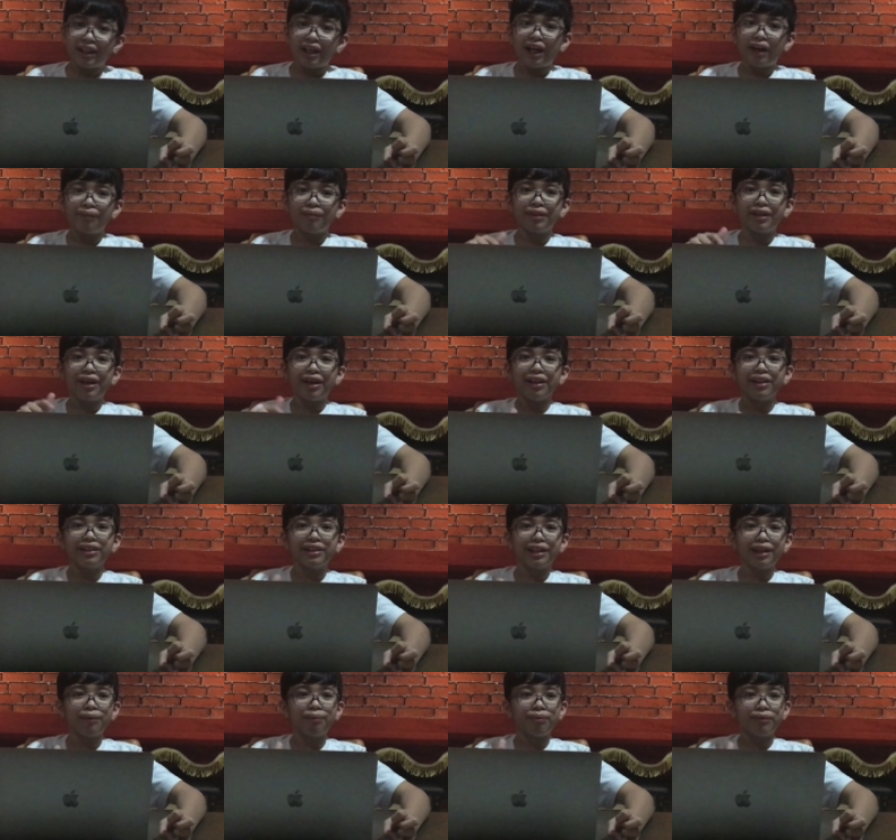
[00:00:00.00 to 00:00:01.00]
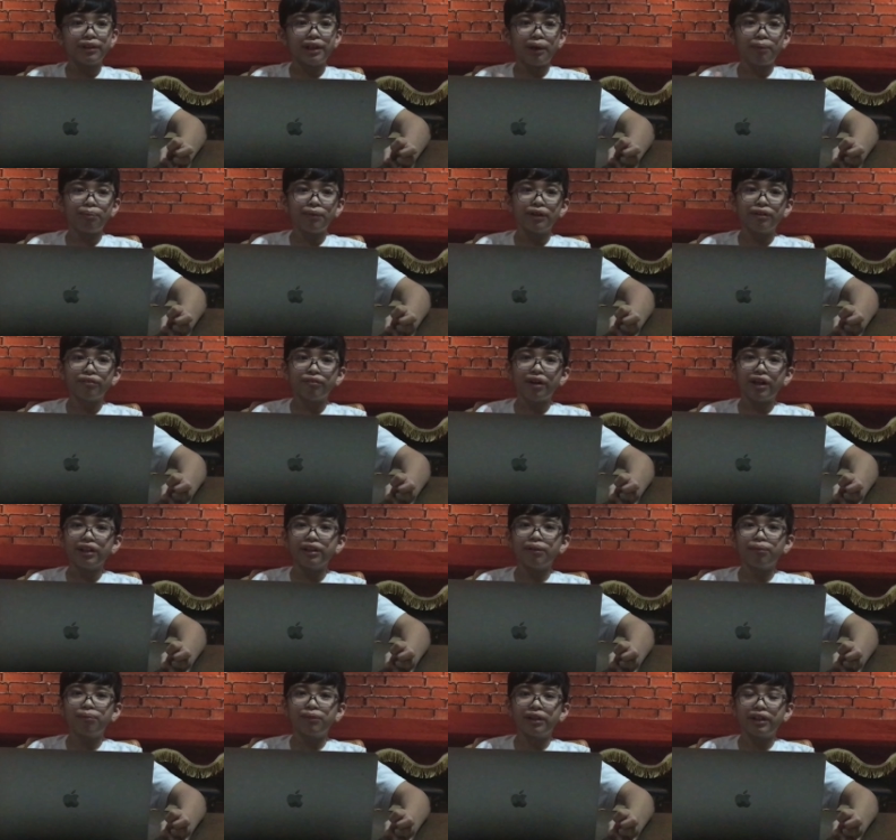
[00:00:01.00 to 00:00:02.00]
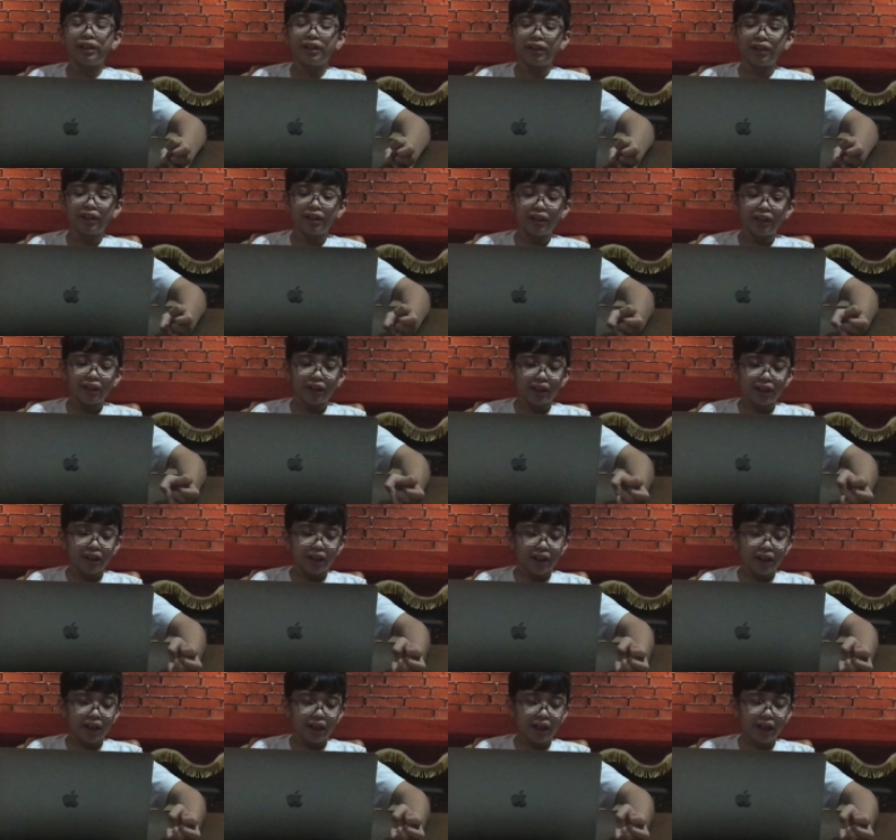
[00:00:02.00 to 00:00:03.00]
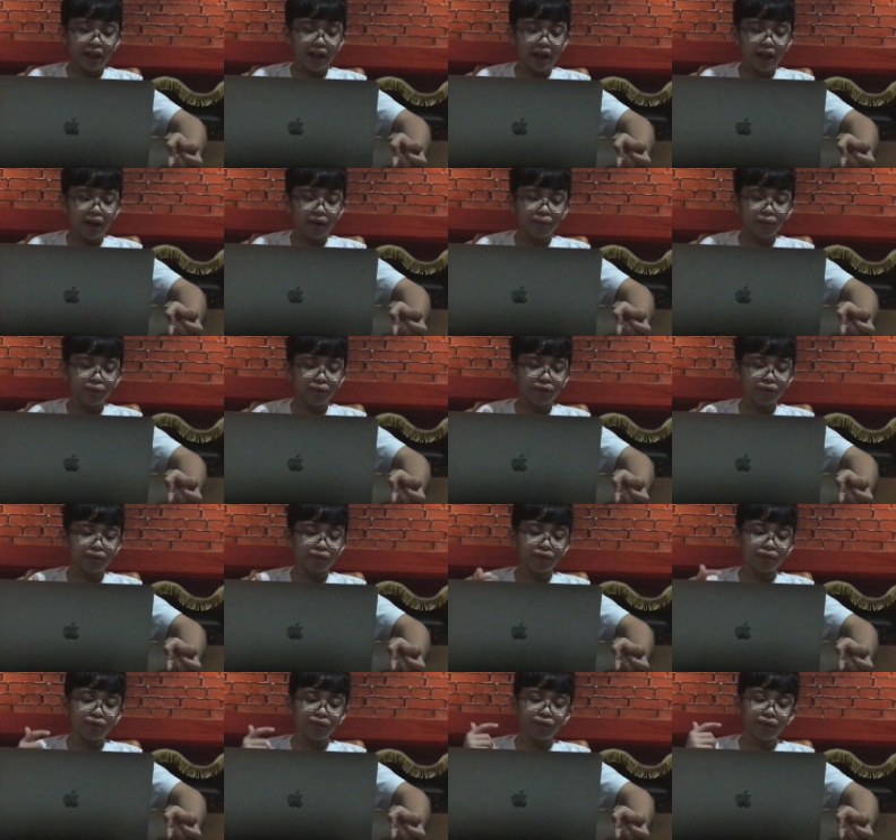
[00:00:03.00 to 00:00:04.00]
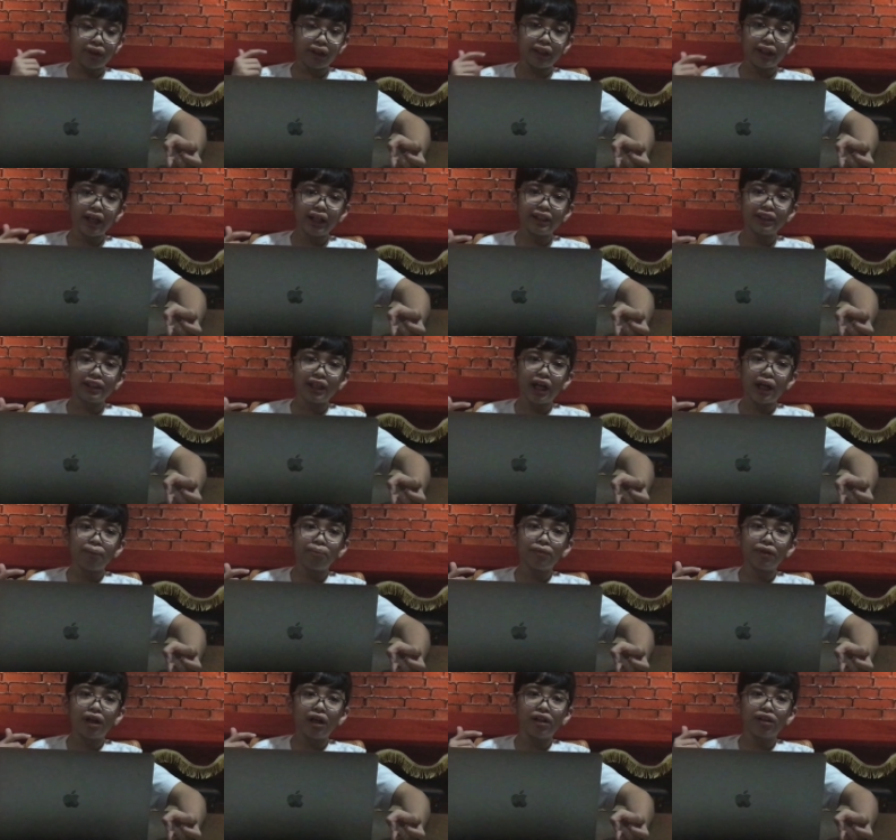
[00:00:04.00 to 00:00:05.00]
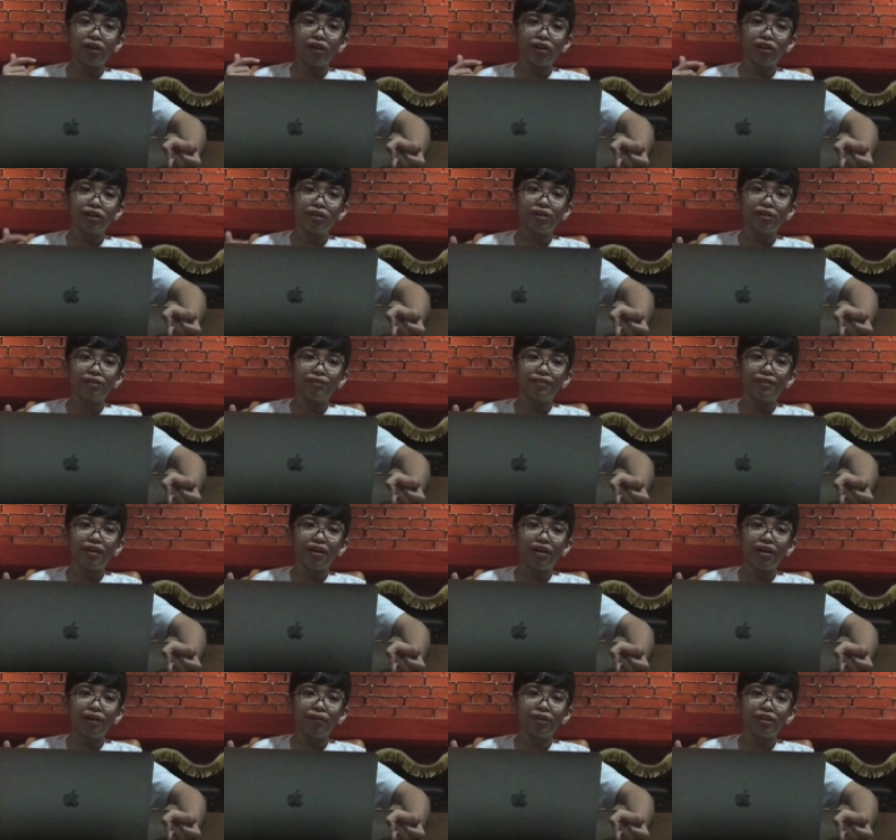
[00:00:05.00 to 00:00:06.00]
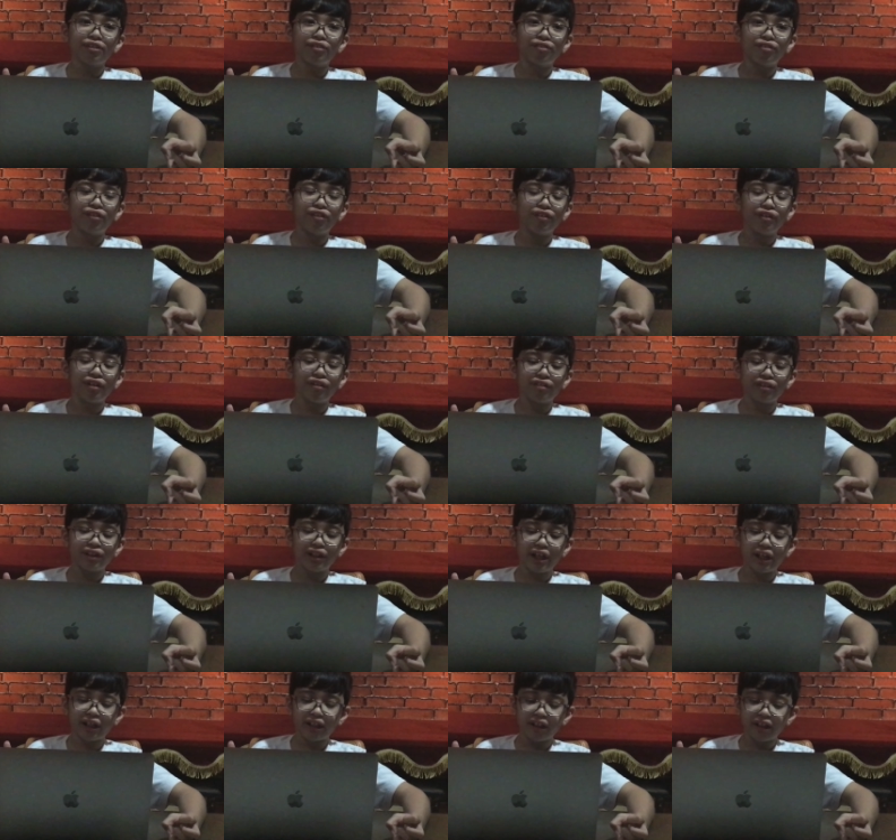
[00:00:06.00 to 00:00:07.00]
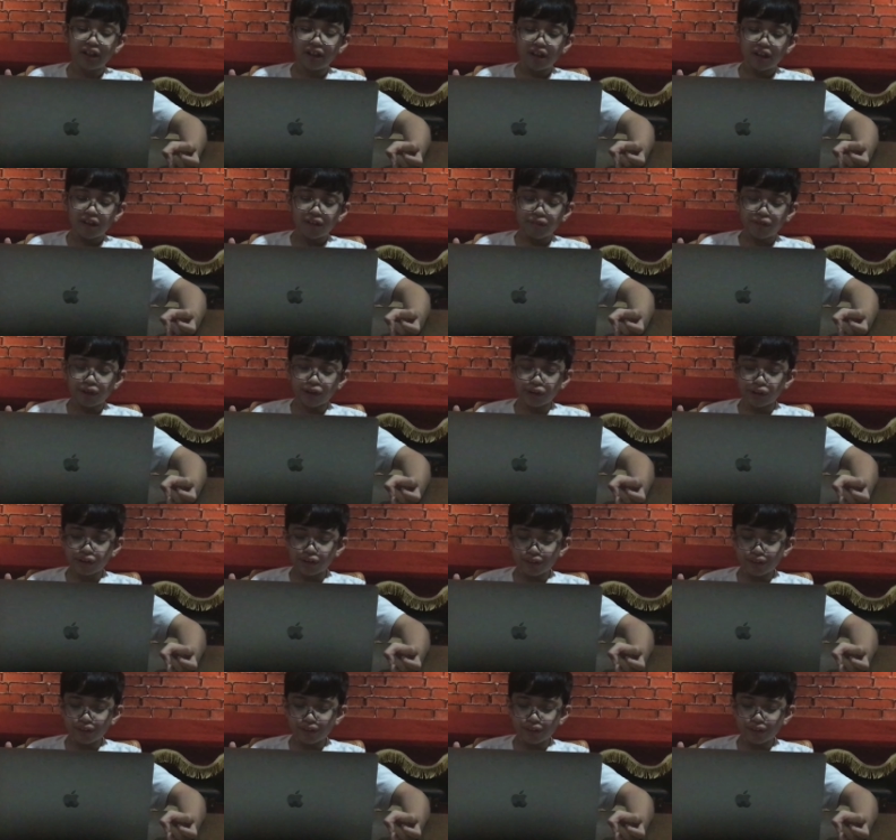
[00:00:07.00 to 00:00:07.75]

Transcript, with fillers: I began tap tapping randomly, and when that time I lost car and the phone, I was like, where's